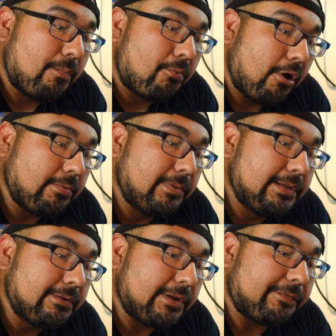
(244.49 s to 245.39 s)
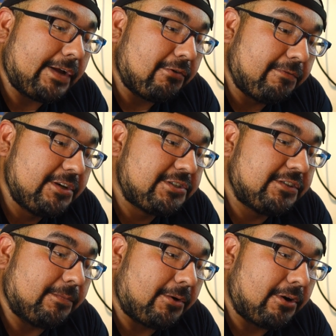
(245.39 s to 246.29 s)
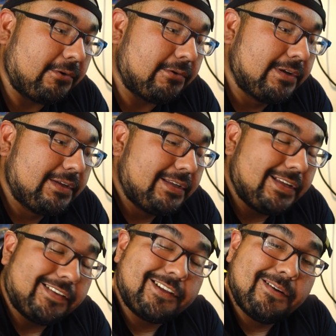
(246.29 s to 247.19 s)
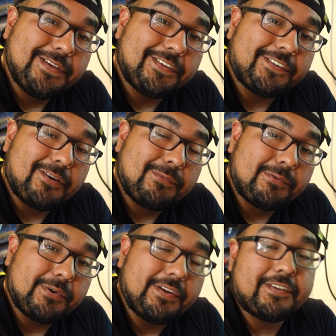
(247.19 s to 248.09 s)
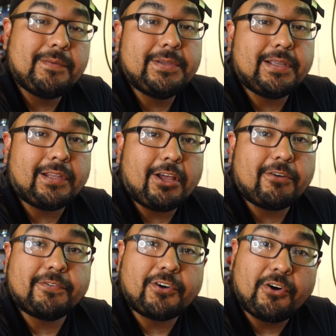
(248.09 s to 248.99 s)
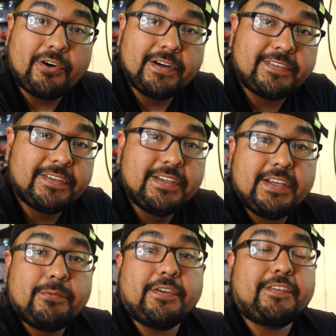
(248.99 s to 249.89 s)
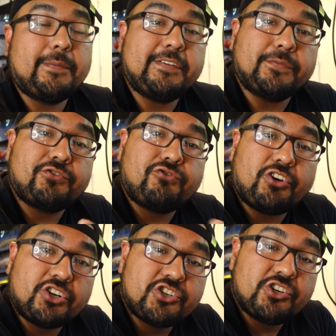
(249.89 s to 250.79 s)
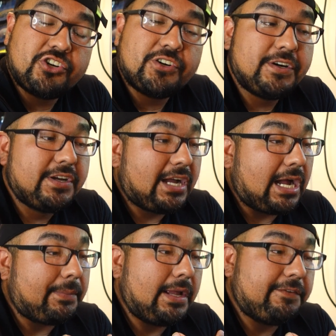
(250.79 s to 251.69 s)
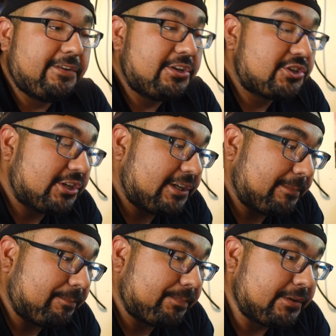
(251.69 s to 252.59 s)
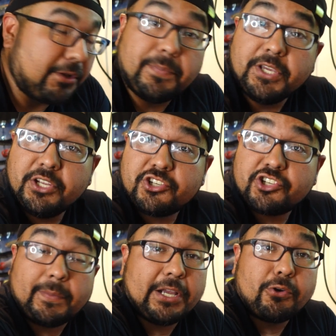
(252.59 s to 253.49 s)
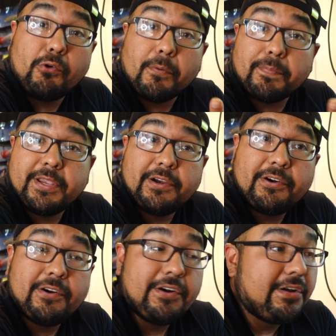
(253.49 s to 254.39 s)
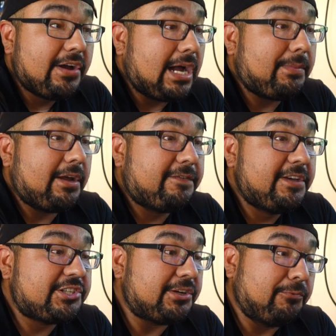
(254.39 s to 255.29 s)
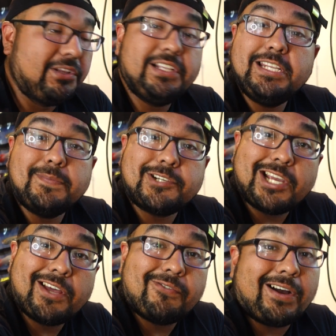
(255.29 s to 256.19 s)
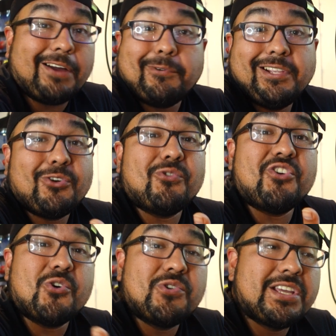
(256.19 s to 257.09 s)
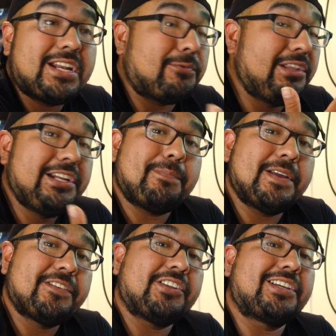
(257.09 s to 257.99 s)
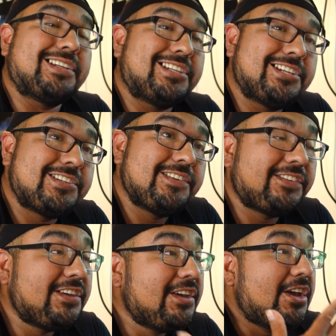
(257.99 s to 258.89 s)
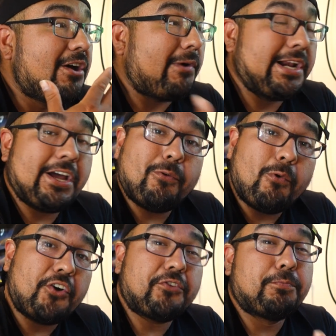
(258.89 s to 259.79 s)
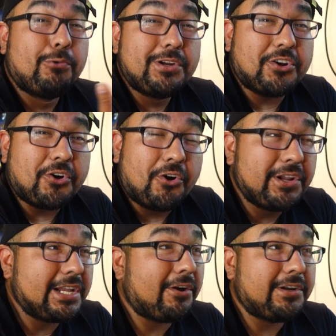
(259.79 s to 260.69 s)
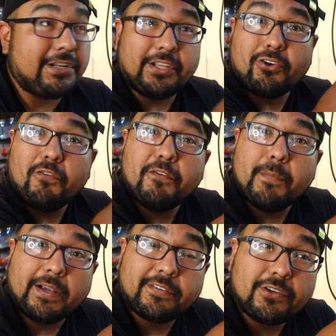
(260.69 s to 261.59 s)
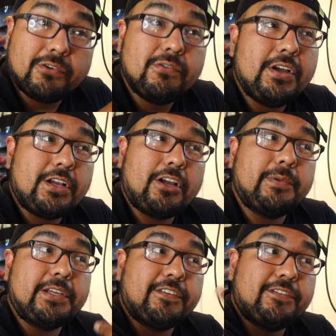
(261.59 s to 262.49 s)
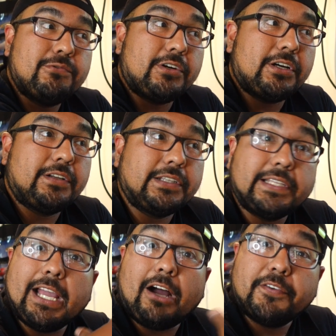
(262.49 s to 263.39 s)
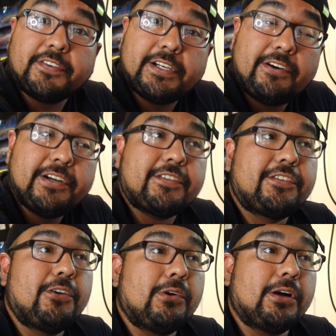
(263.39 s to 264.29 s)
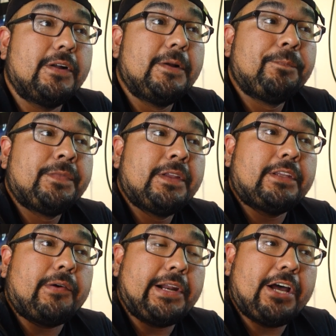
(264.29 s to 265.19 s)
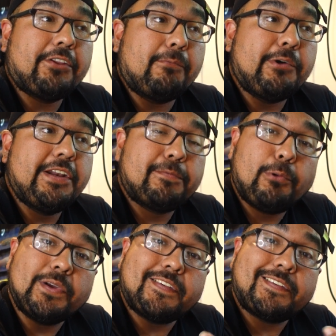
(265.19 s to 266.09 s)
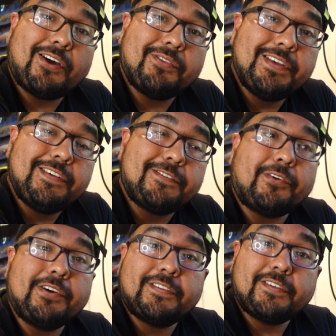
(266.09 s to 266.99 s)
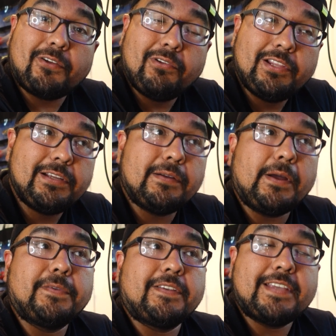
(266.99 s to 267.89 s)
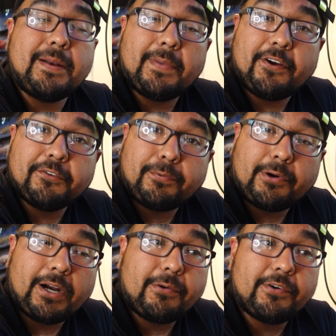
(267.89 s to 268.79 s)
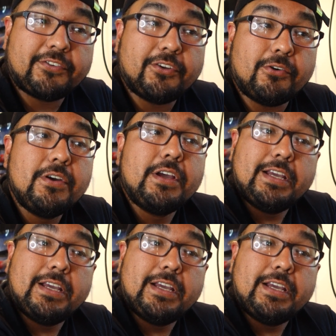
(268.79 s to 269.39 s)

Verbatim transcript: Probably when if I go fishing tomorrow, it's gonna be somewhere where there's gonna be a lot of current, but there's gonna be some structure. I might fish um, the beach, I might go to a pier, I might fish a really deep channel. I really don't know yet. It really depends on the conditions. Right now, the water's pretty dirty out in the Gulf of Mexico, coming into uh, the Galveston area. So uh, right now, the wind is blowing southeast very subtly, up to ten miles per hour. So